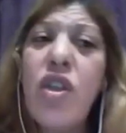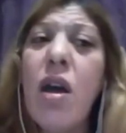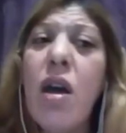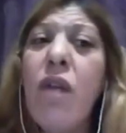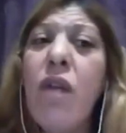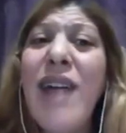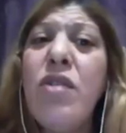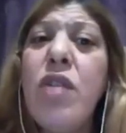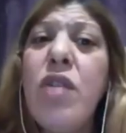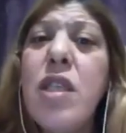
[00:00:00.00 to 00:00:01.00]
of
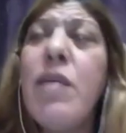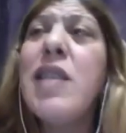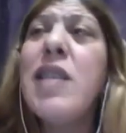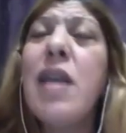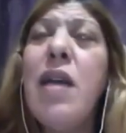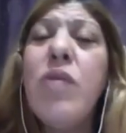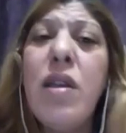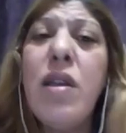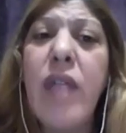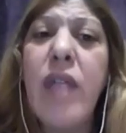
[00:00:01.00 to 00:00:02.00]
aneurysm is closely
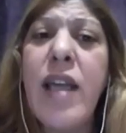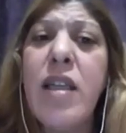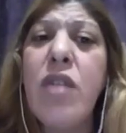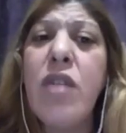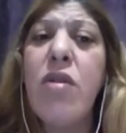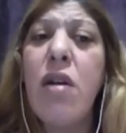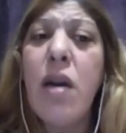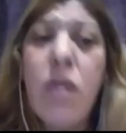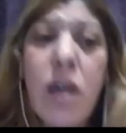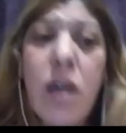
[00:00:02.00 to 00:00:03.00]
related to the
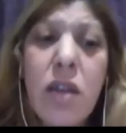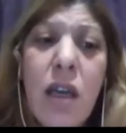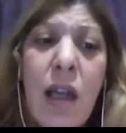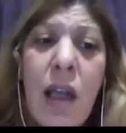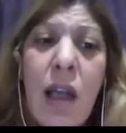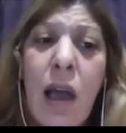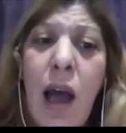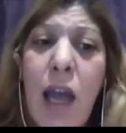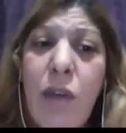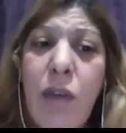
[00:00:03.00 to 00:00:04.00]
local
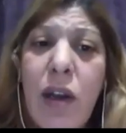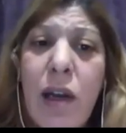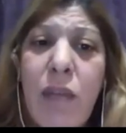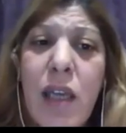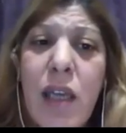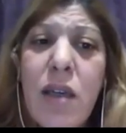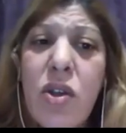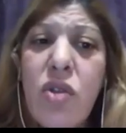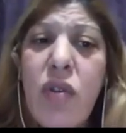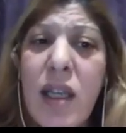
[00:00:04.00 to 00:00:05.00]
hemodynamic
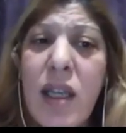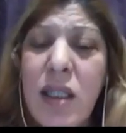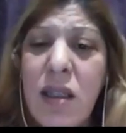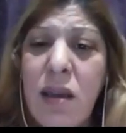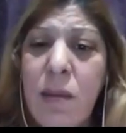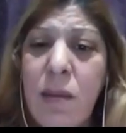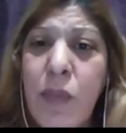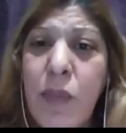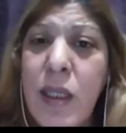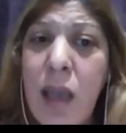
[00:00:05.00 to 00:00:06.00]
stress.
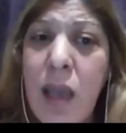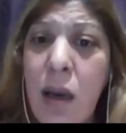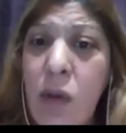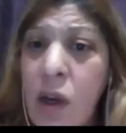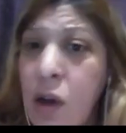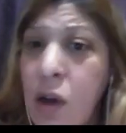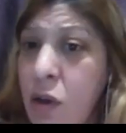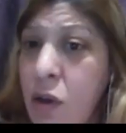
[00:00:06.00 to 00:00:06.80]
So the